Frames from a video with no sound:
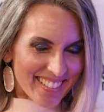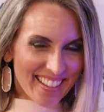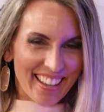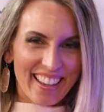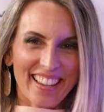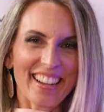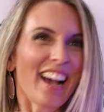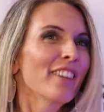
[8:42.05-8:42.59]

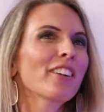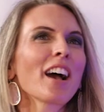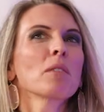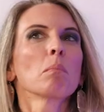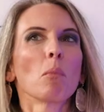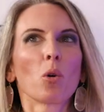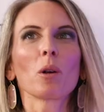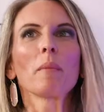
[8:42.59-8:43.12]
And I've
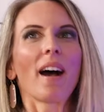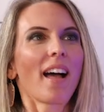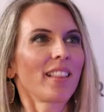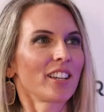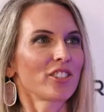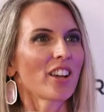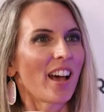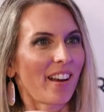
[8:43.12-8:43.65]
gotten more
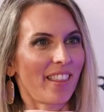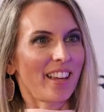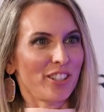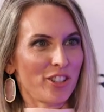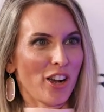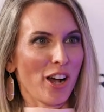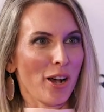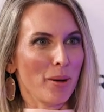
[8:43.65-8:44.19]
mileage out of that
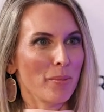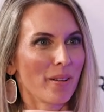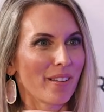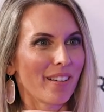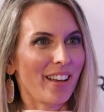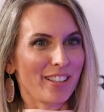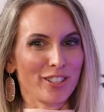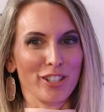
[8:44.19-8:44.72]
job
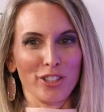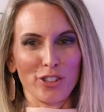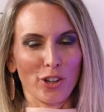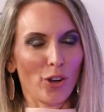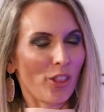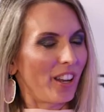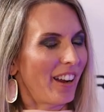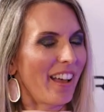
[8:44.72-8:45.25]
as an
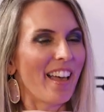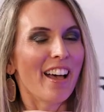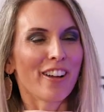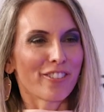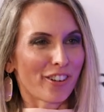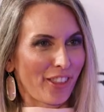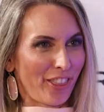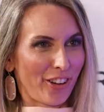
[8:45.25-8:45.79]
adult than I
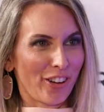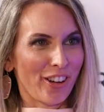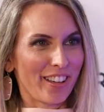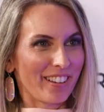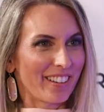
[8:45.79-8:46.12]
ever thought